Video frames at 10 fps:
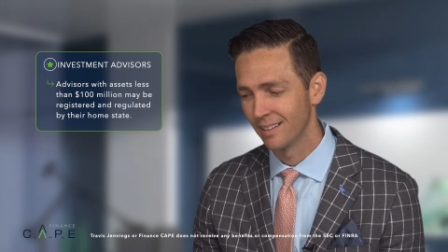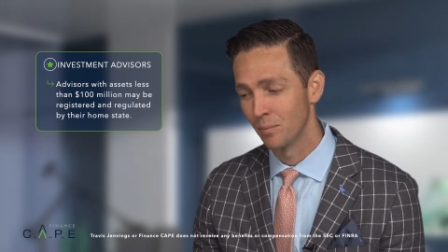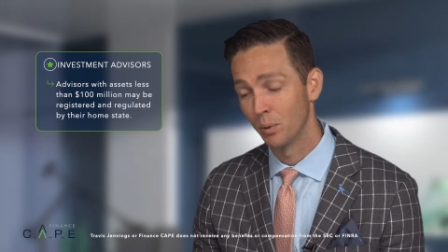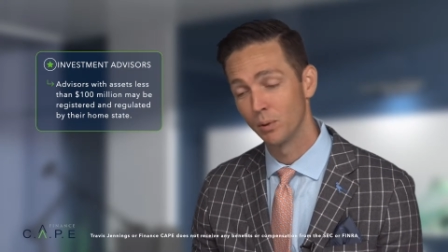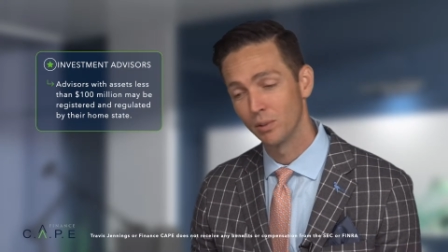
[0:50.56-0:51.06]

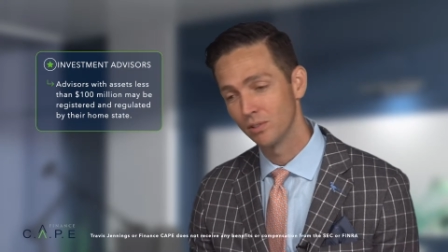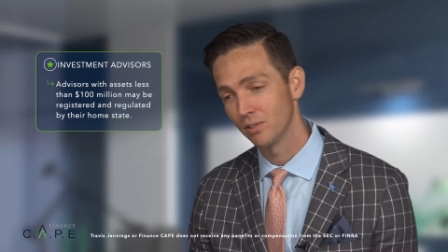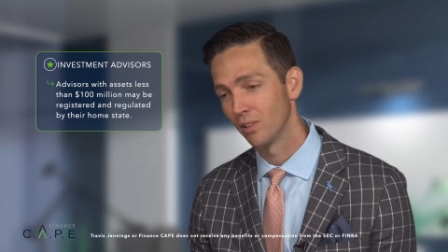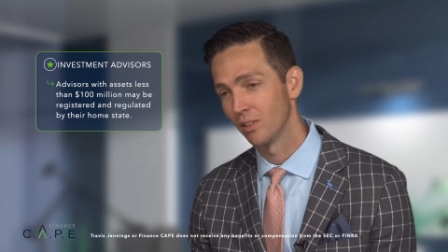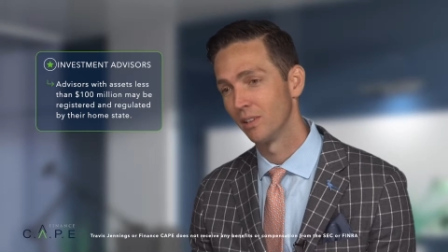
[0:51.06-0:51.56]
brokers
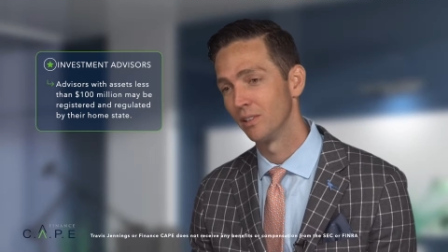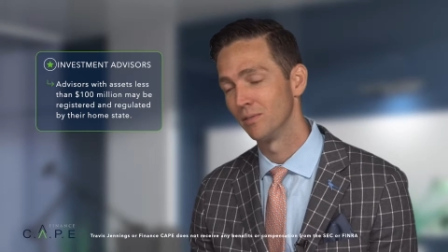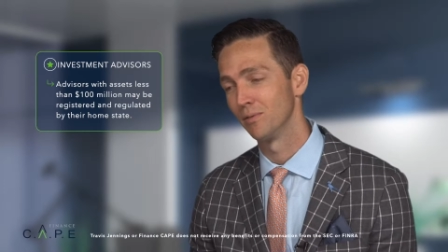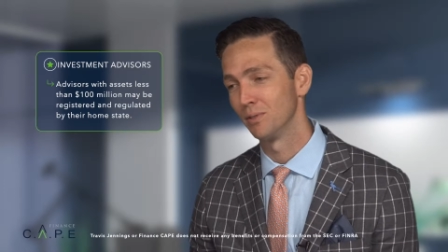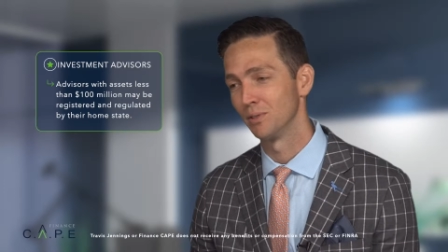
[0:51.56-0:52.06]
are
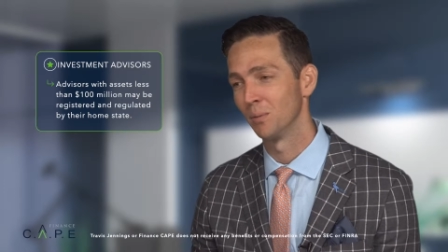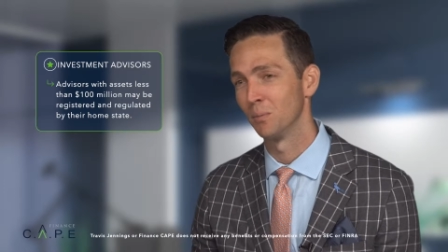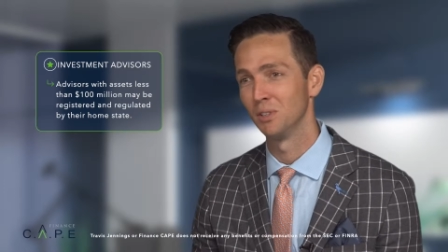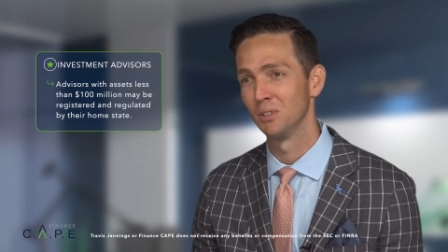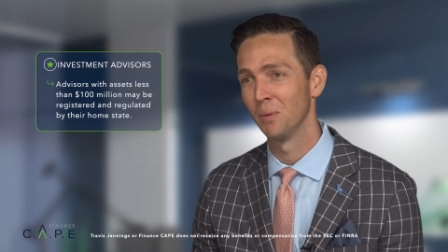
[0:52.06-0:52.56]
for some
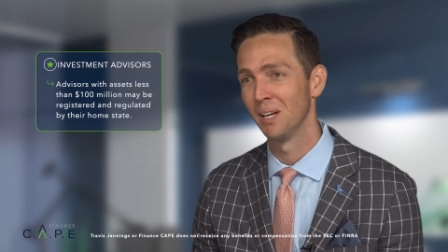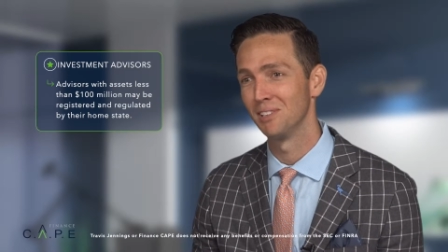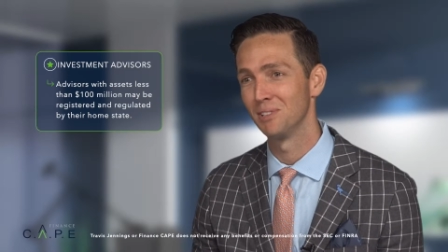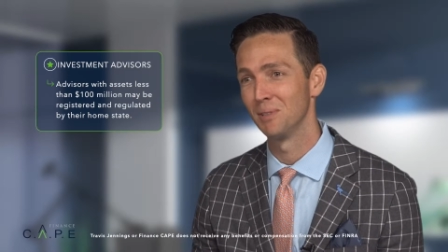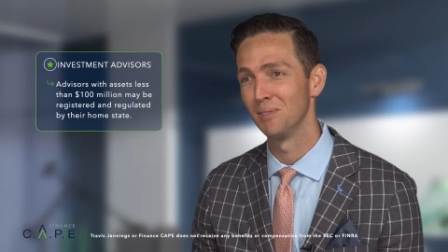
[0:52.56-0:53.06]
reason
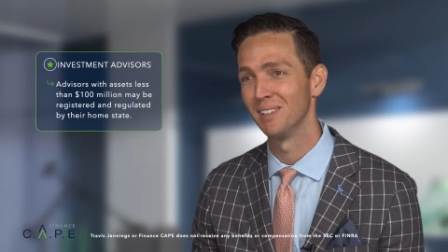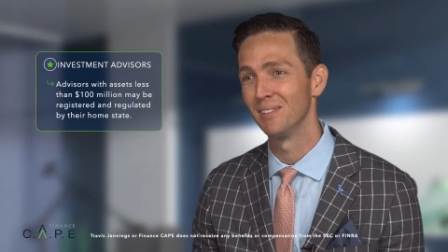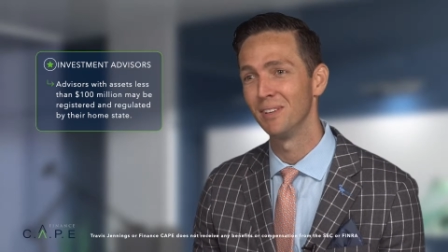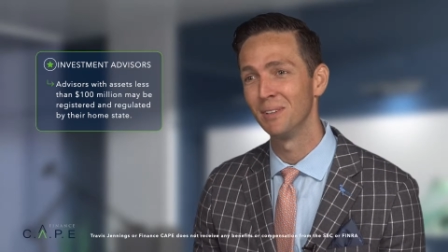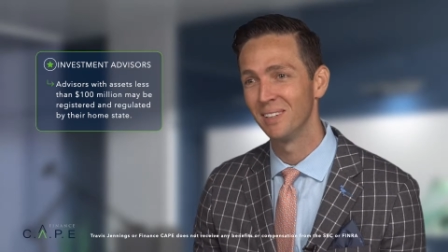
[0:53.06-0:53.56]
managed over at
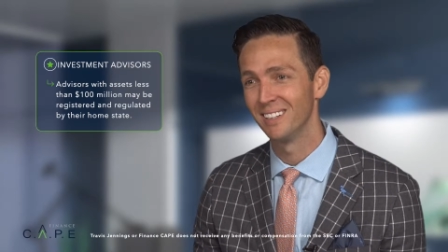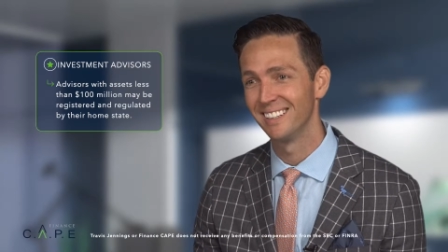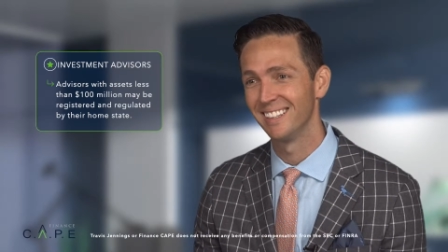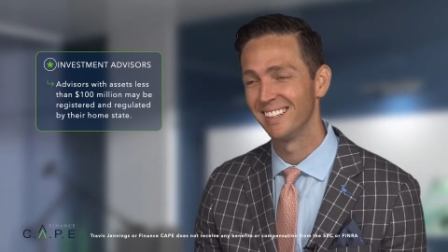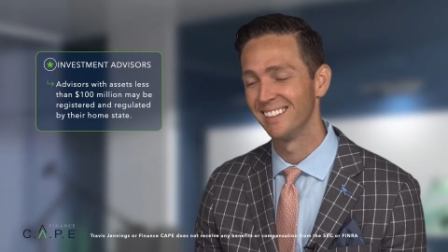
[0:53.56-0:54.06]
FINRA,
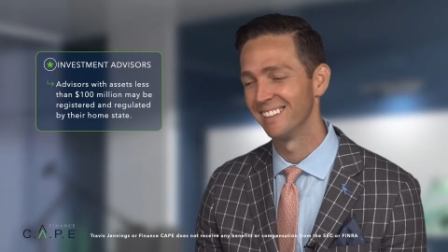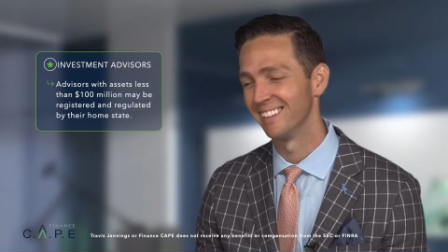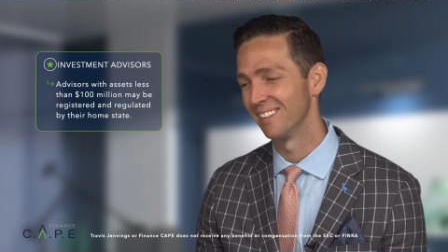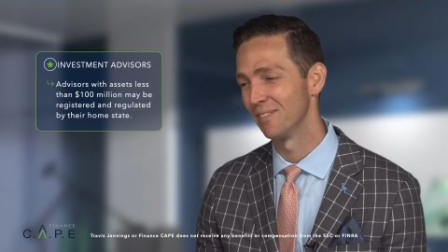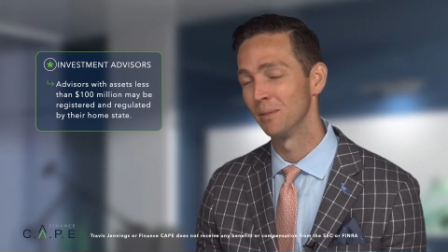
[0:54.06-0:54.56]
and
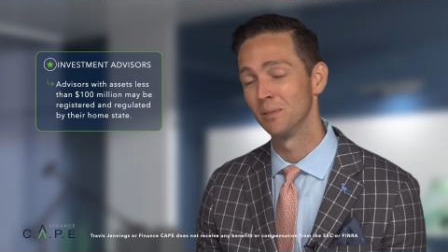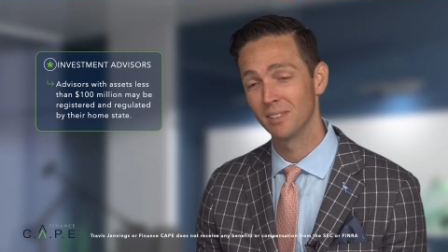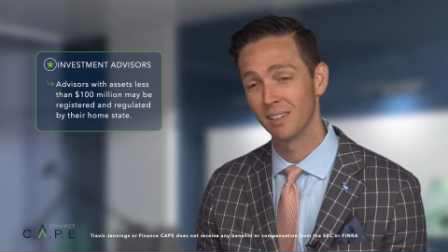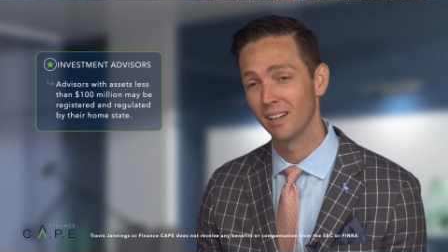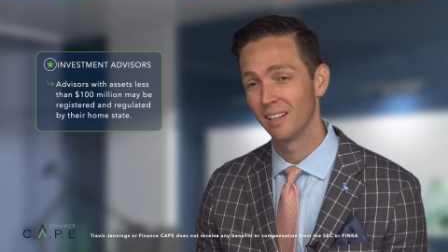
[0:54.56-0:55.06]
FINRA is
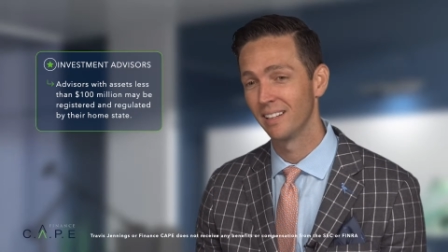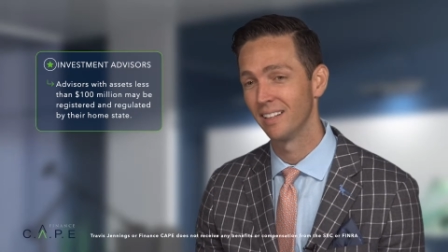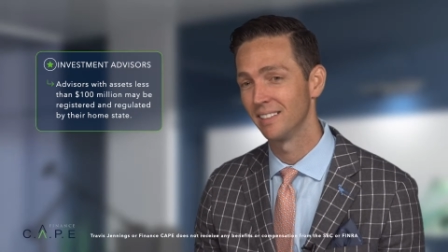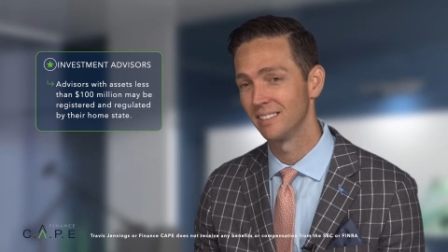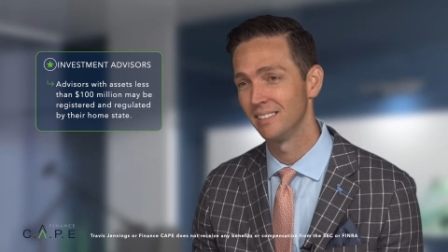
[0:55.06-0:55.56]
a lot like
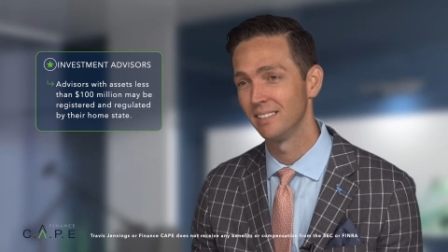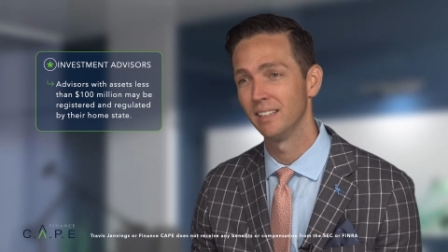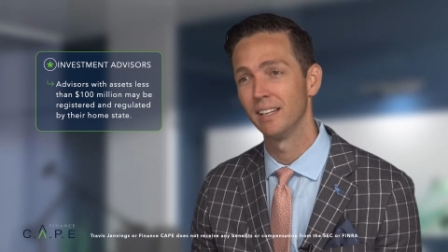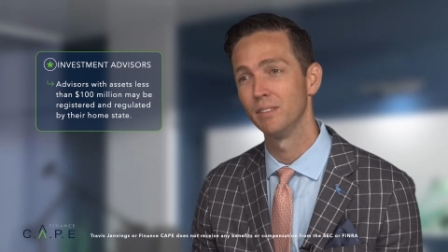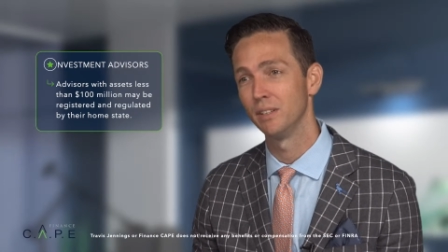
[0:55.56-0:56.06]
the SEC.
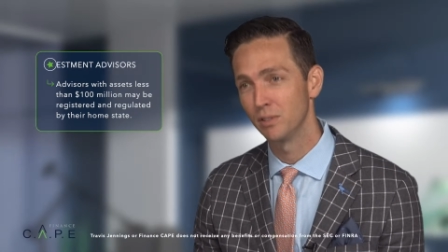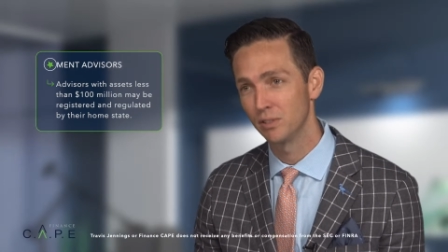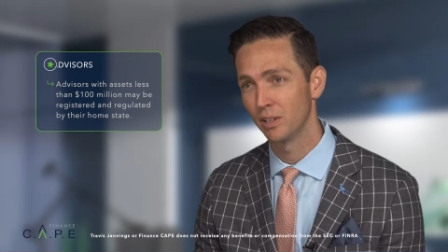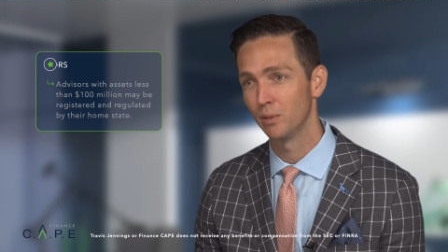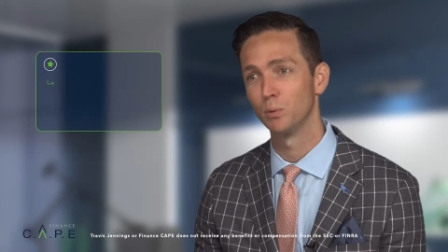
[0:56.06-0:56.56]
They have a different
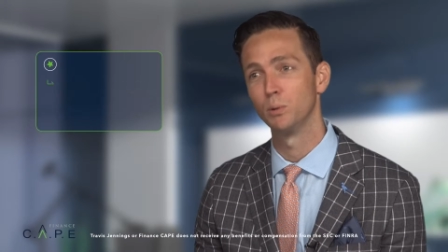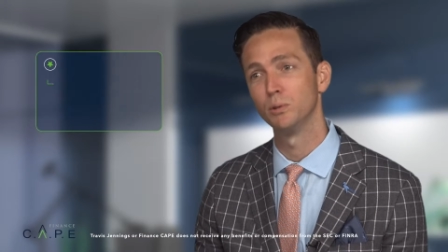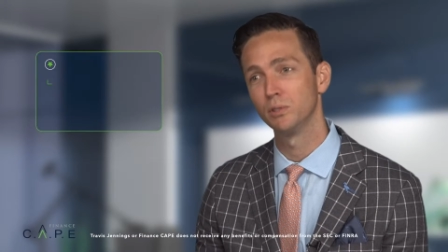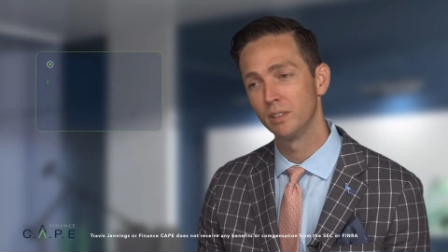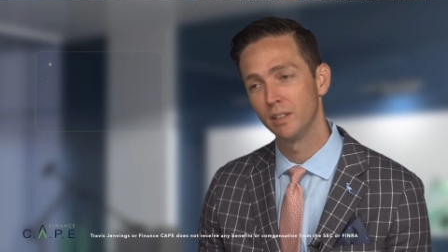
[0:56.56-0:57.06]
set of
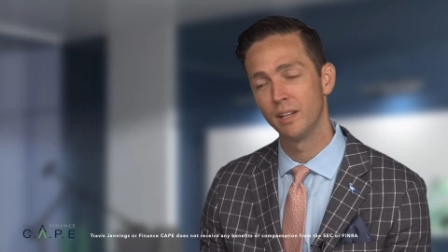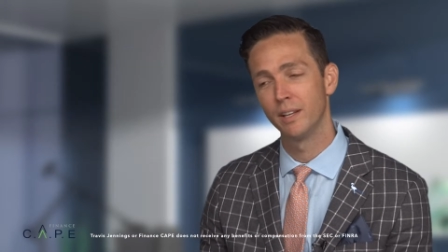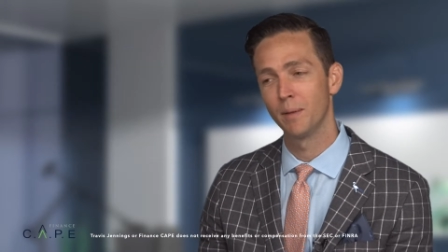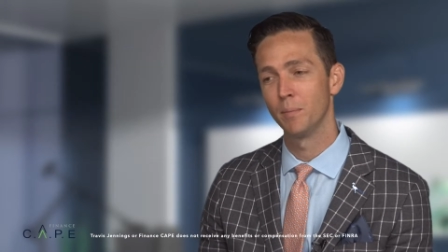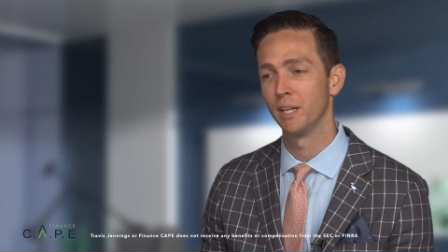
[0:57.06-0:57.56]
rules, and
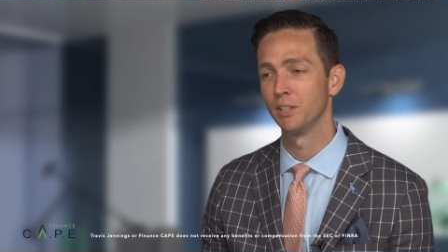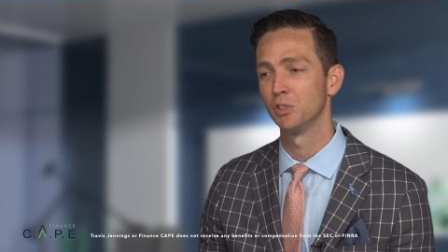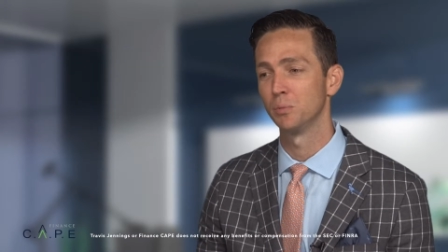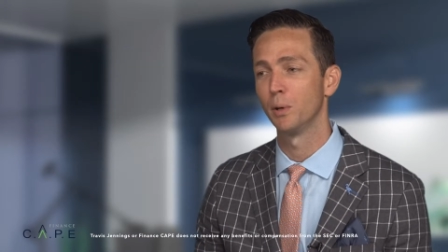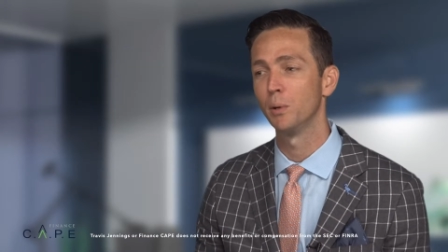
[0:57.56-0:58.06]
that
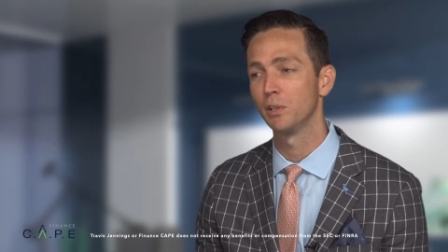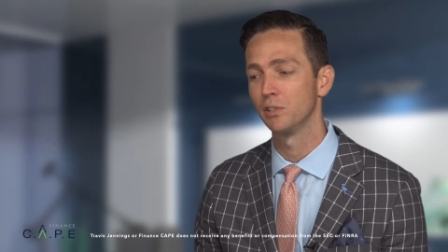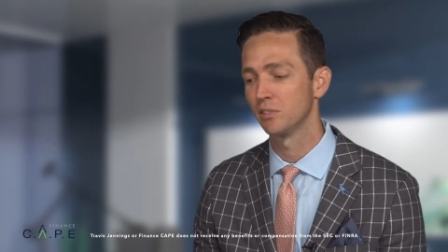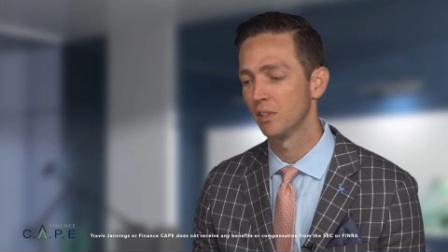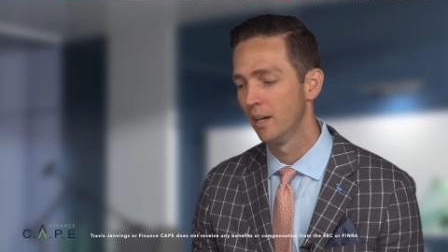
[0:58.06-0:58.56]
manages brokers.